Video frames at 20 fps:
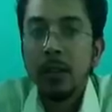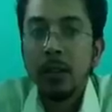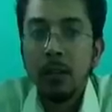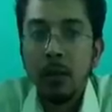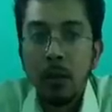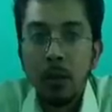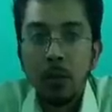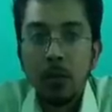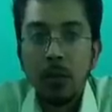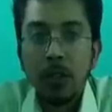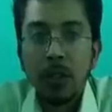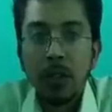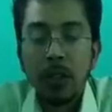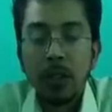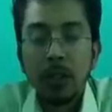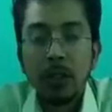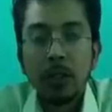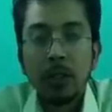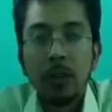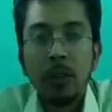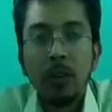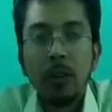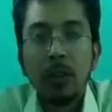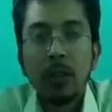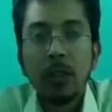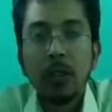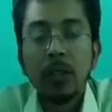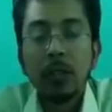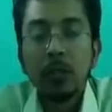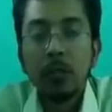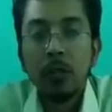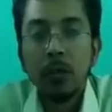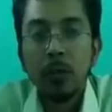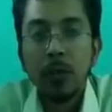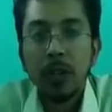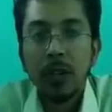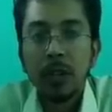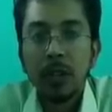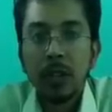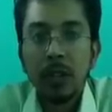homework. So all this
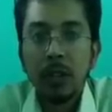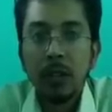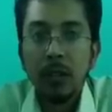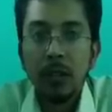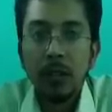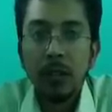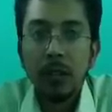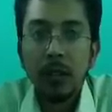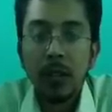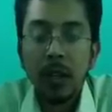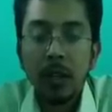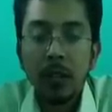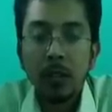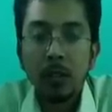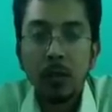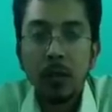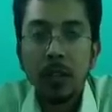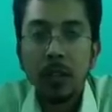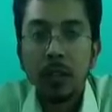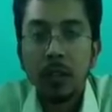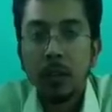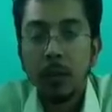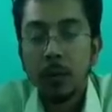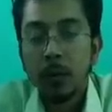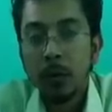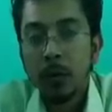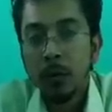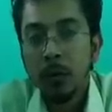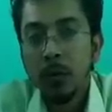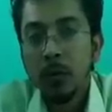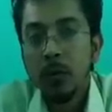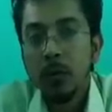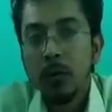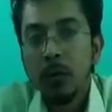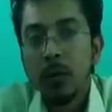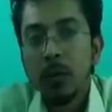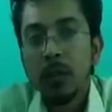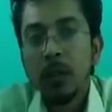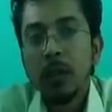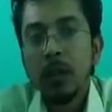homework and classwork you have to do
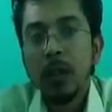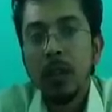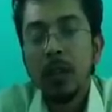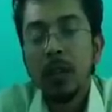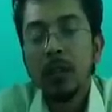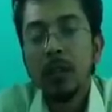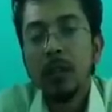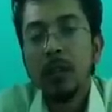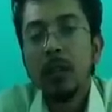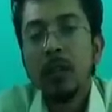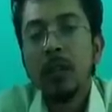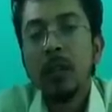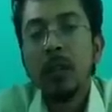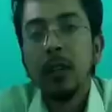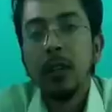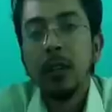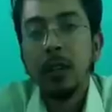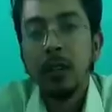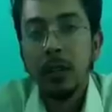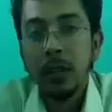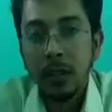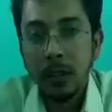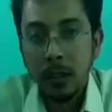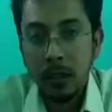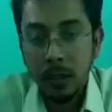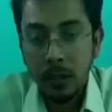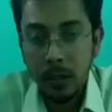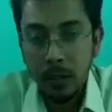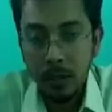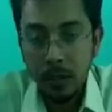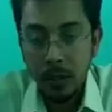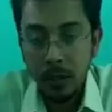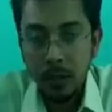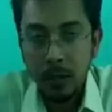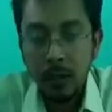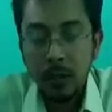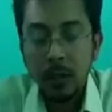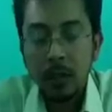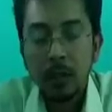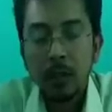and
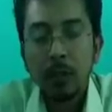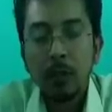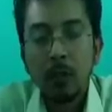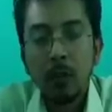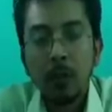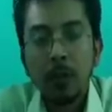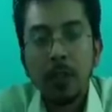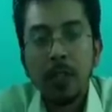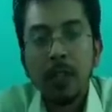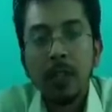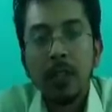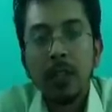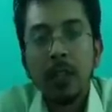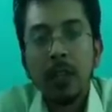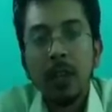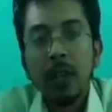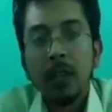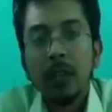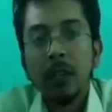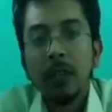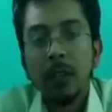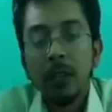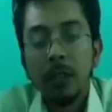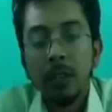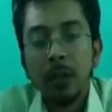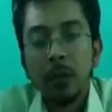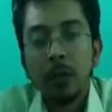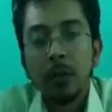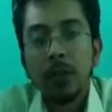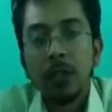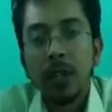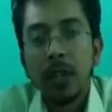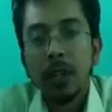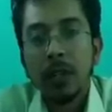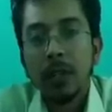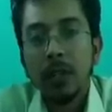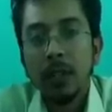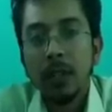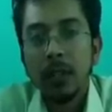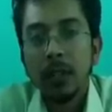in your copy, and you have to
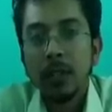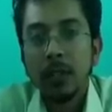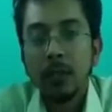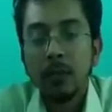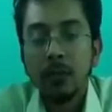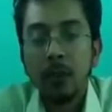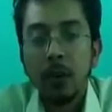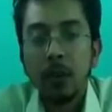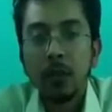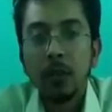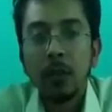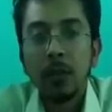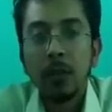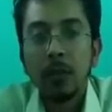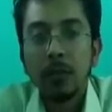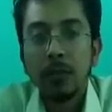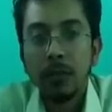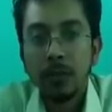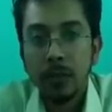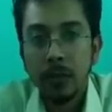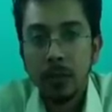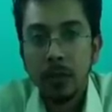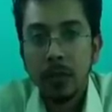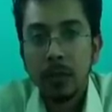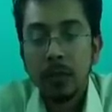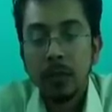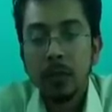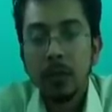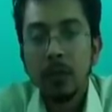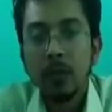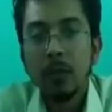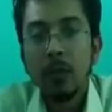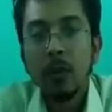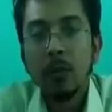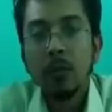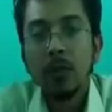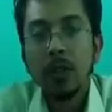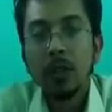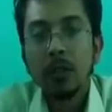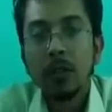send the photo of your
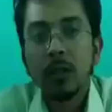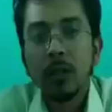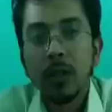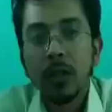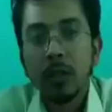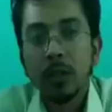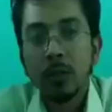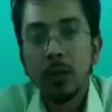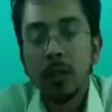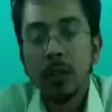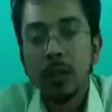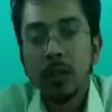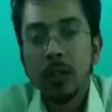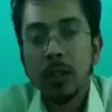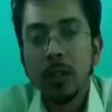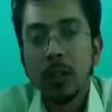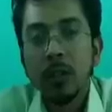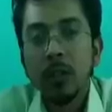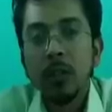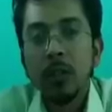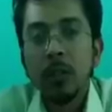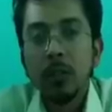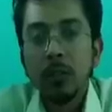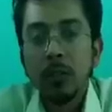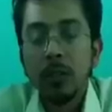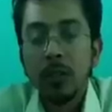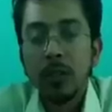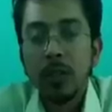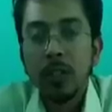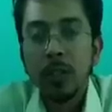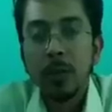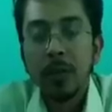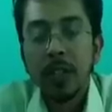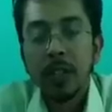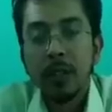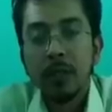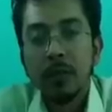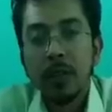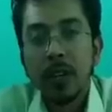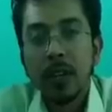homework or classwork to the
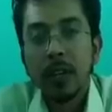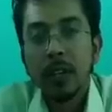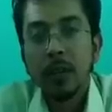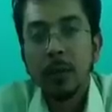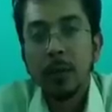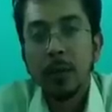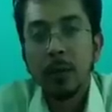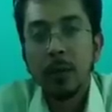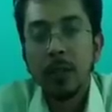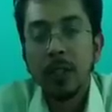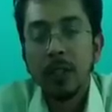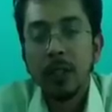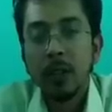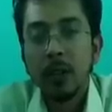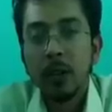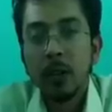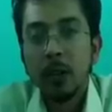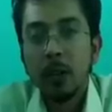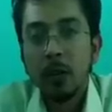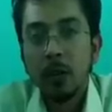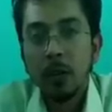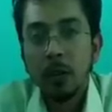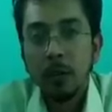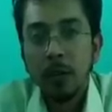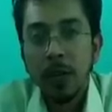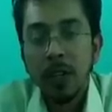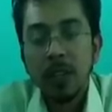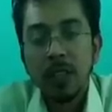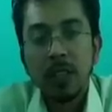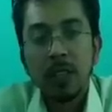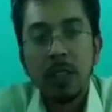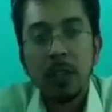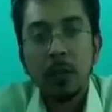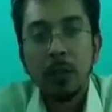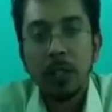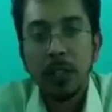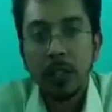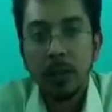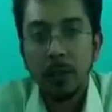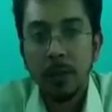respective faculty member personal
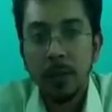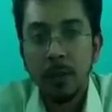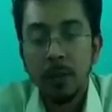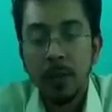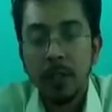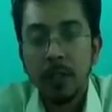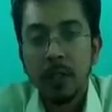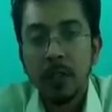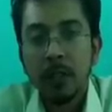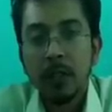WhatsApp number.